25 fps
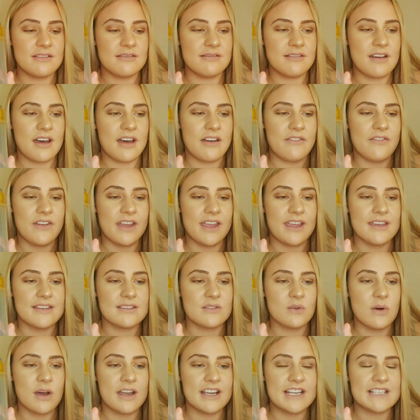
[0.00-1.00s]
I think is
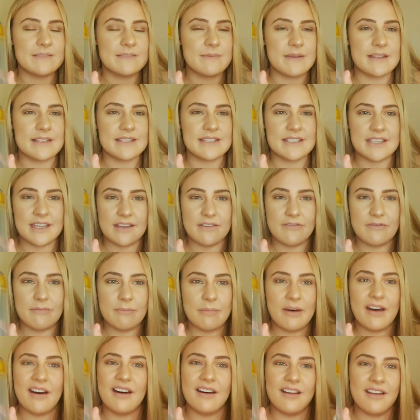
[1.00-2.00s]
quite expensive,
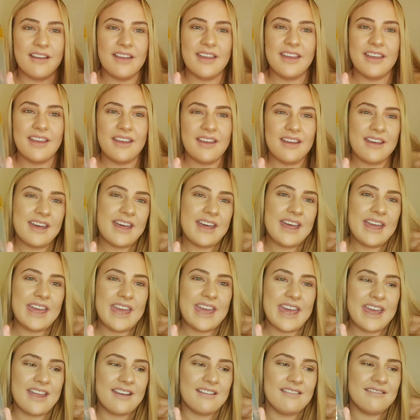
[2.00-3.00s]
but
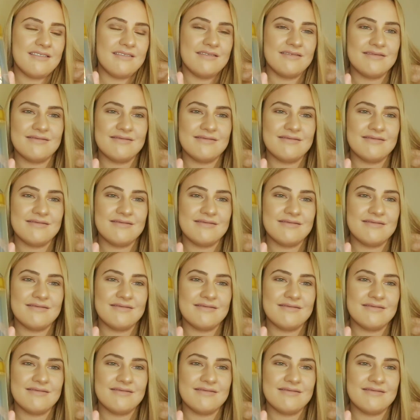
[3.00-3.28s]
again,